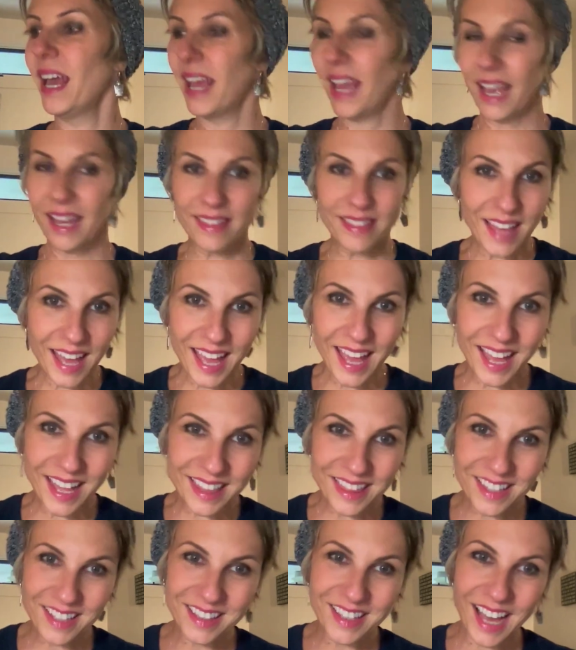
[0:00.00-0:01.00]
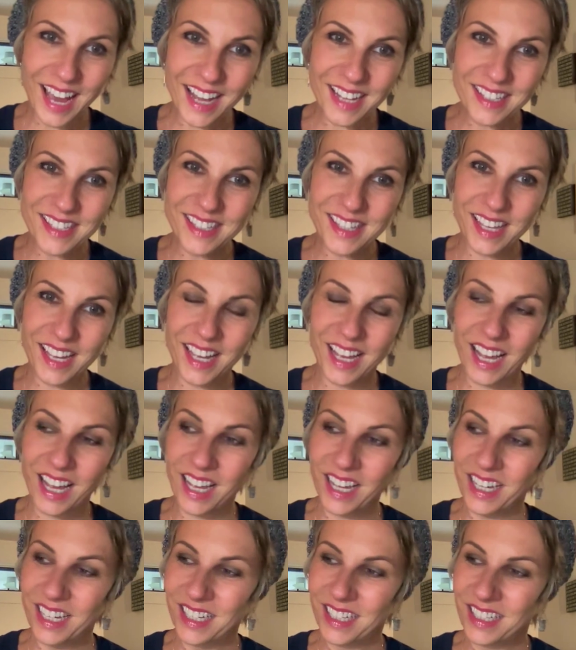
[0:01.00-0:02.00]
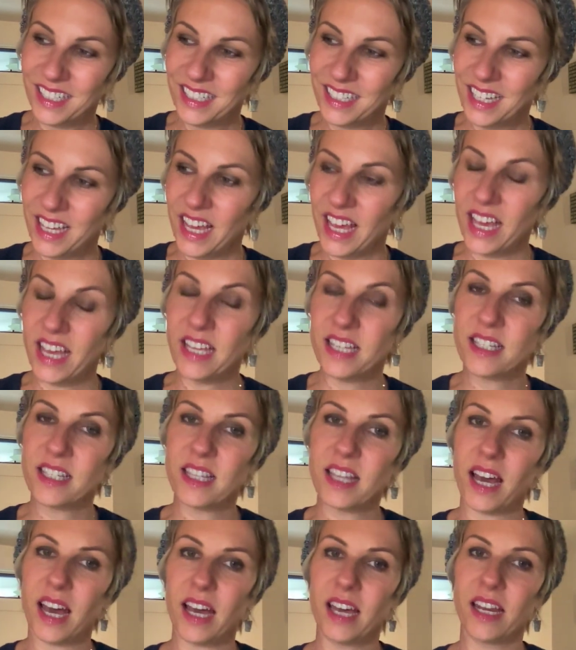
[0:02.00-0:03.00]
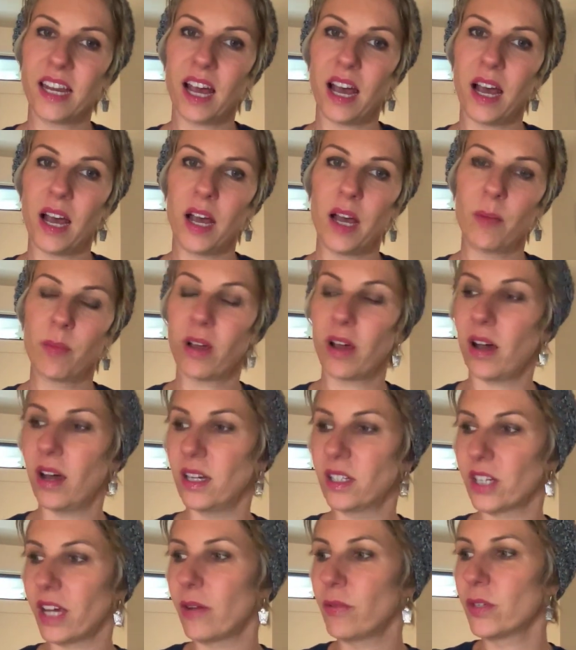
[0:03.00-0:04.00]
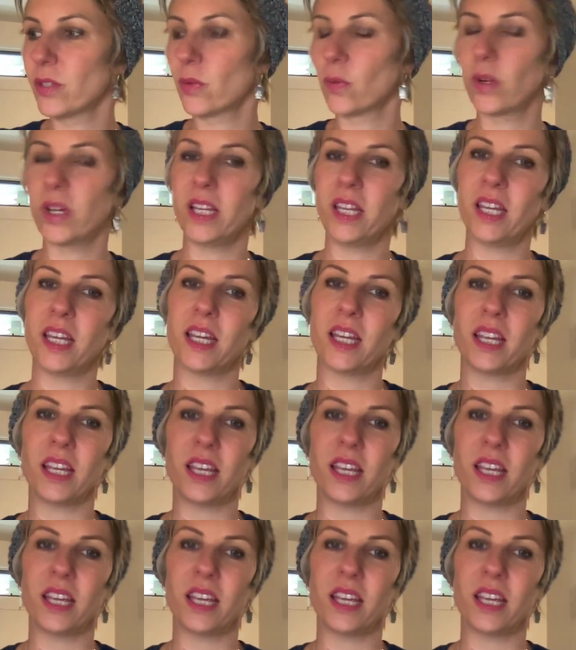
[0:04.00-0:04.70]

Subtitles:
And then the last thing is that, I was reading it